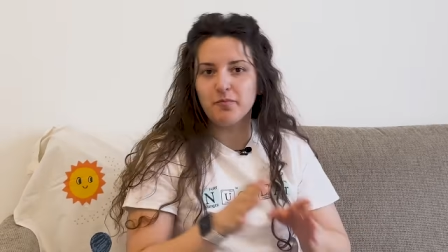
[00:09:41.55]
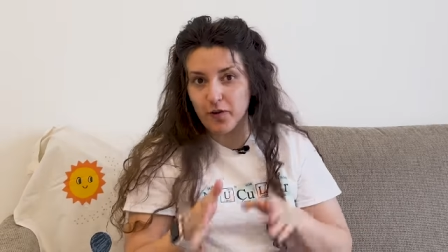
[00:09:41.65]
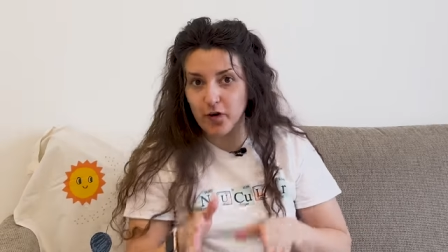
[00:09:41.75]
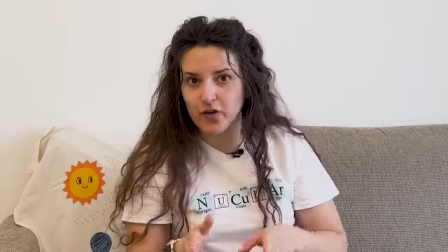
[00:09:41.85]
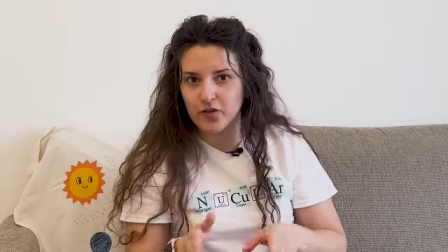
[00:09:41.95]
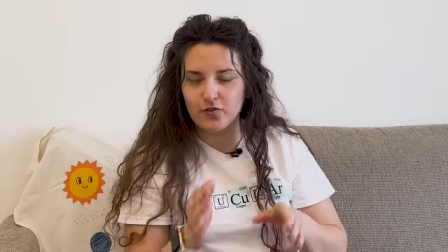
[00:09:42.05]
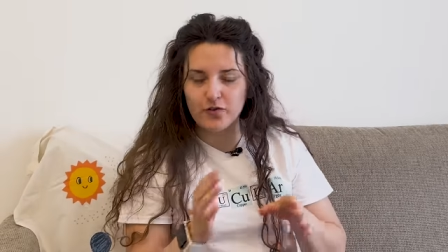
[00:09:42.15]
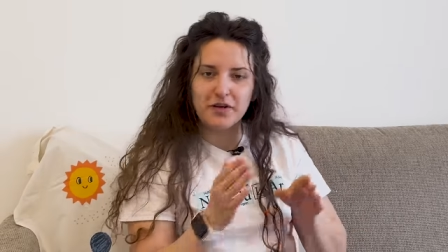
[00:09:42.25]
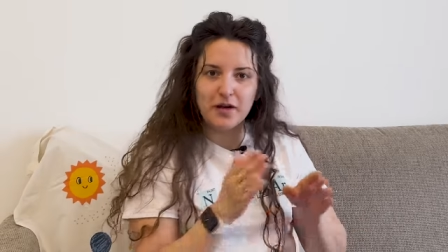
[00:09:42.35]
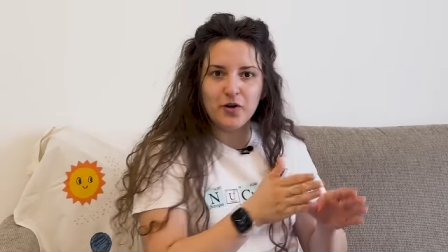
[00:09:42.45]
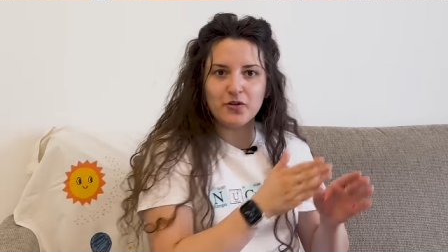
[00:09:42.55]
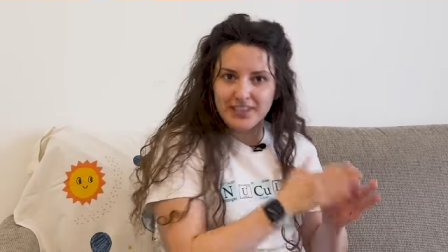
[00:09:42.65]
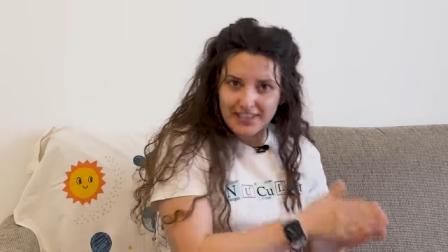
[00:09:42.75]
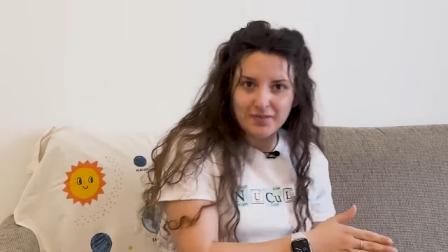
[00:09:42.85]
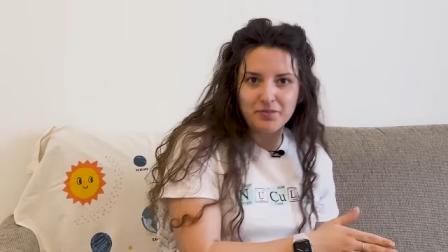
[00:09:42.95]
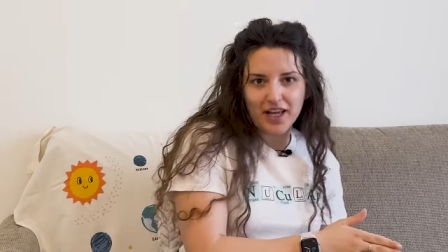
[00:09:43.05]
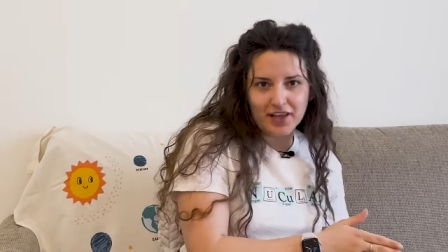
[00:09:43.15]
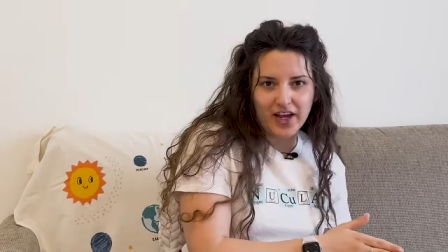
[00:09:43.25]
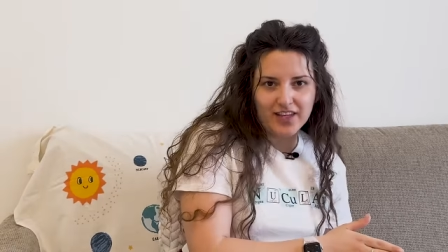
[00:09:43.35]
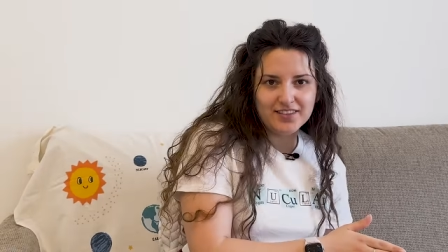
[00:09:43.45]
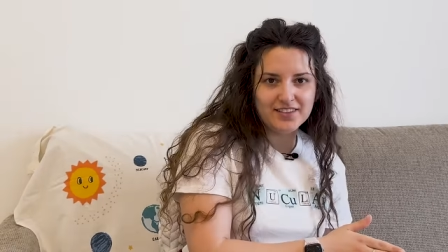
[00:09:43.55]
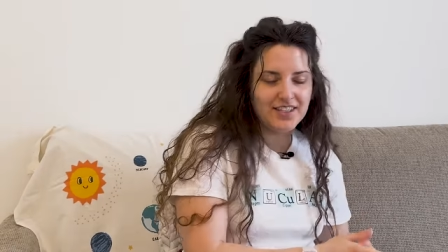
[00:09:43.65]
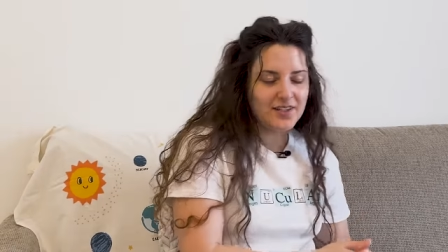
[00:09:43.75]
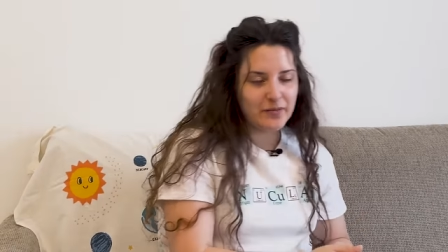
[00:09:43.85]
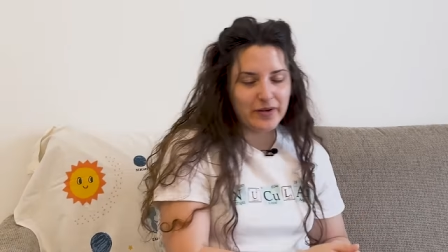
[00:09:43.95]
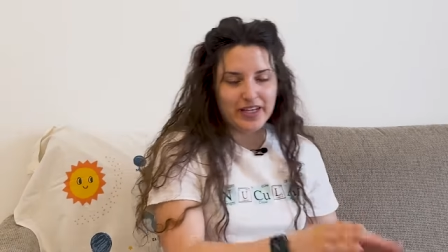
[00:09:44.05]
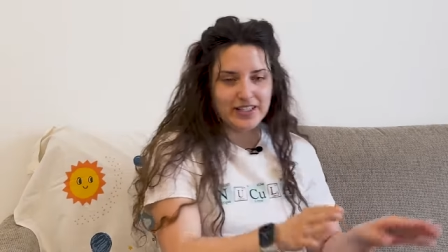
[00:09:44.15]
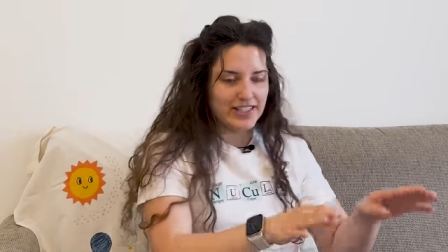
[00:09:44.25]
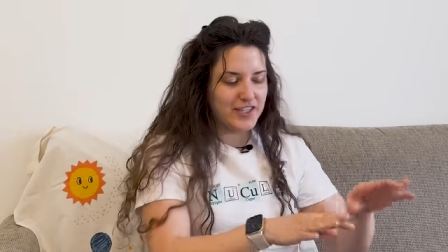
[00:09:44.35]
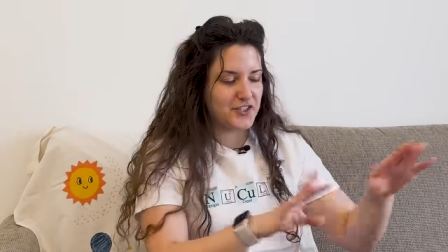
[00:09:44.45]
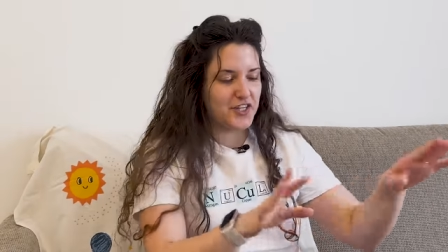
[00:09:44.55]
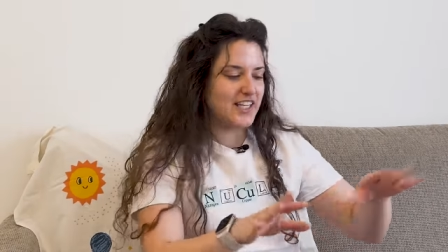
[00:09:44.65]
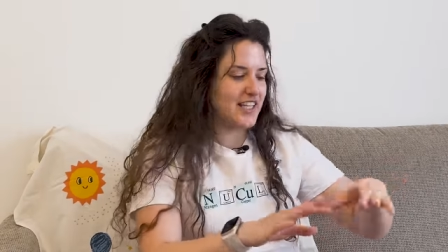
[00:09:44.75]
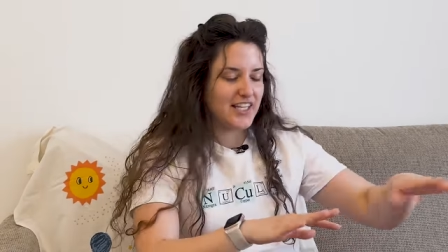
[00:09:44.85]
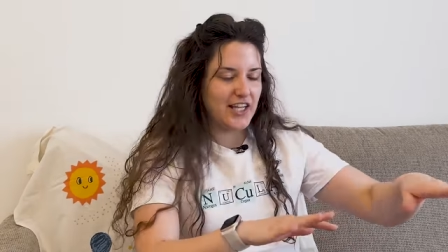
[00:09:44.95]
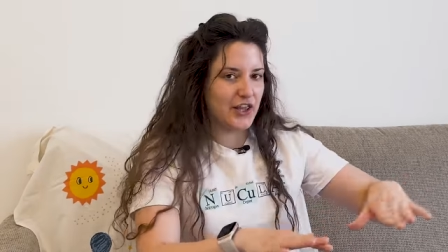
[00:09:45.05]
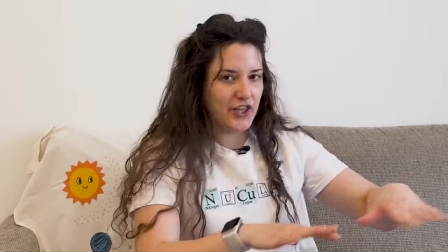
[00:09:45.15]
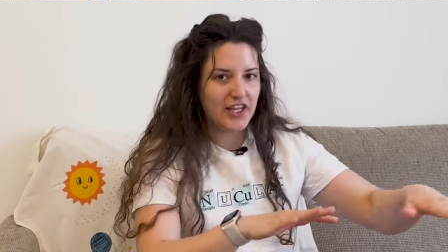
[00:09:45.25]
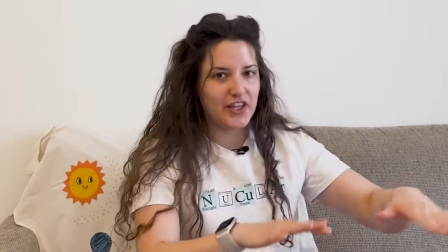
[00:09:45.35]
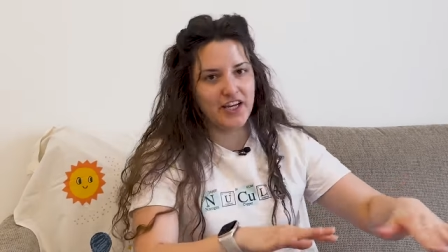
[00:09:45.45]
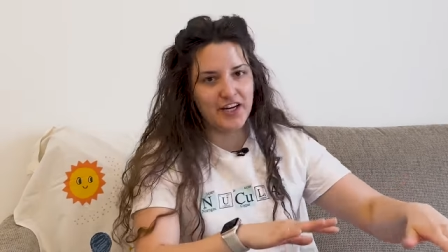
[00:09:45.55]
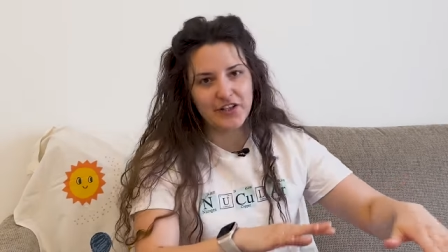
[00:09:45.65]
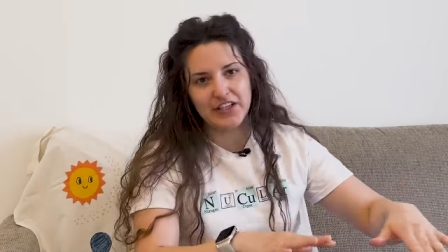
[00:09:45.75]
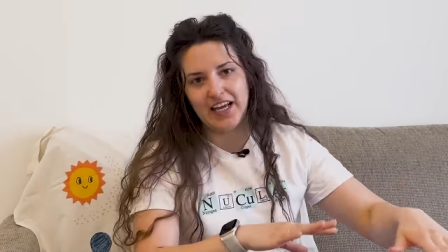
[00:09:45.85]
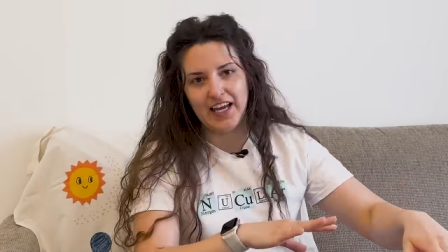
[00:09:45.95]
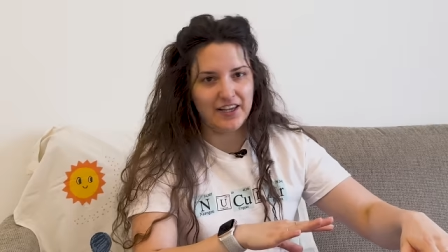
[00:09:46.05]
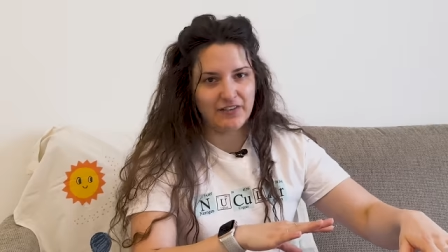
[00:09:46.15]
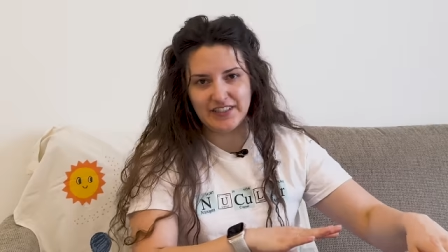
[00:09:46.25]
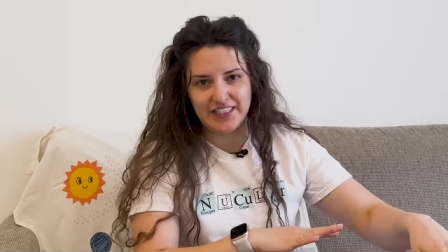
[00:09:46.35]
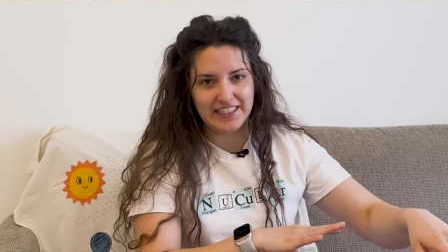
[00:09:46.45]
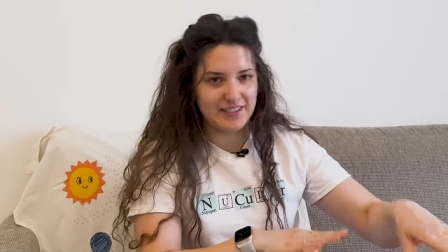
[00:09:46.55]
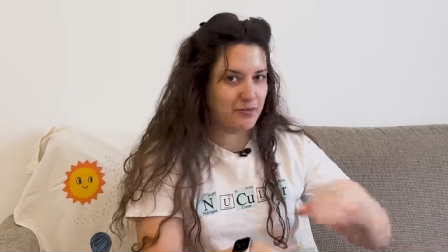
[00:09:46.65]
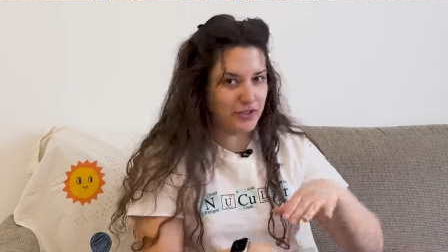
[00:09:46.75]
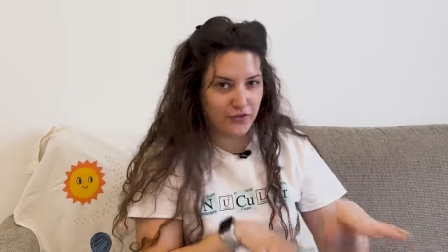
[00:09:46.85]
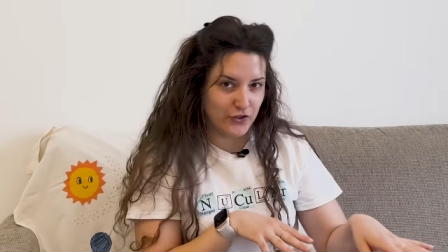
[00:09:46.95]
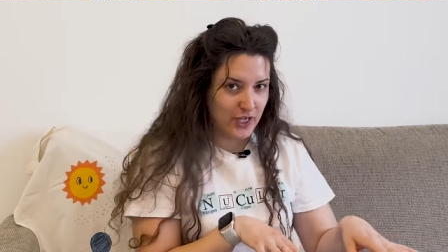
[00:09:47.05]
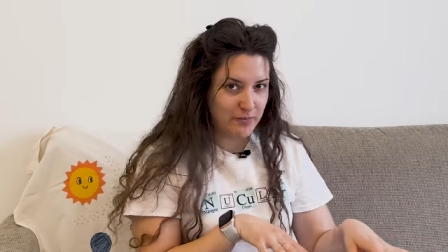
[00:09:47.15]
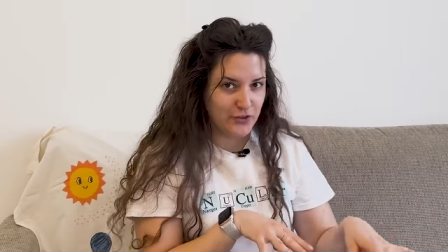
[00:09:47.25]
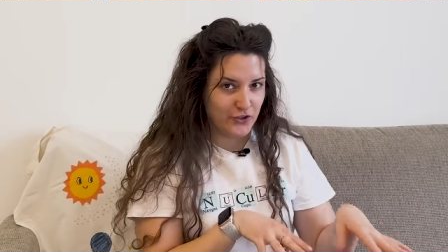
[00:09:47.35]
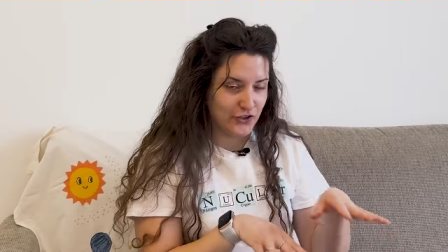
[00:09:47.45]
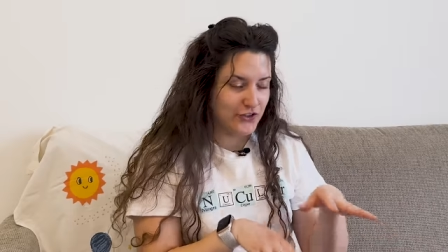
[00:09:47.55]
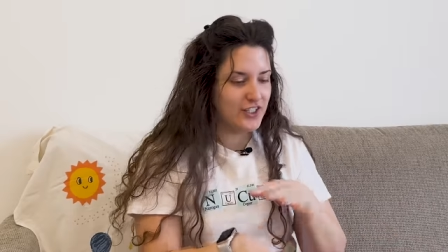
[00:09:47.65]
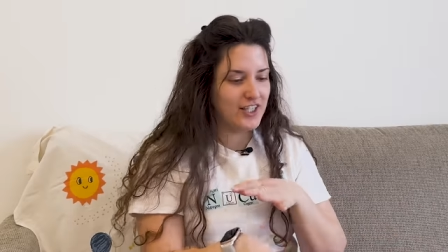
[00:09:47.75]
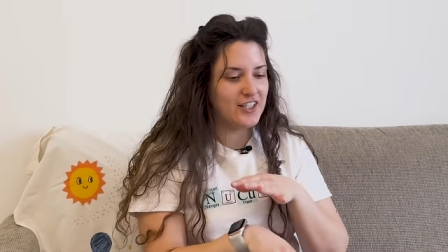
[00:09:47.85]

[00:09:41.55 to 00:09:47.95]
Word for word: Burns dreaming about him like that because there's clearly a thing there that I have seen in previous episodes.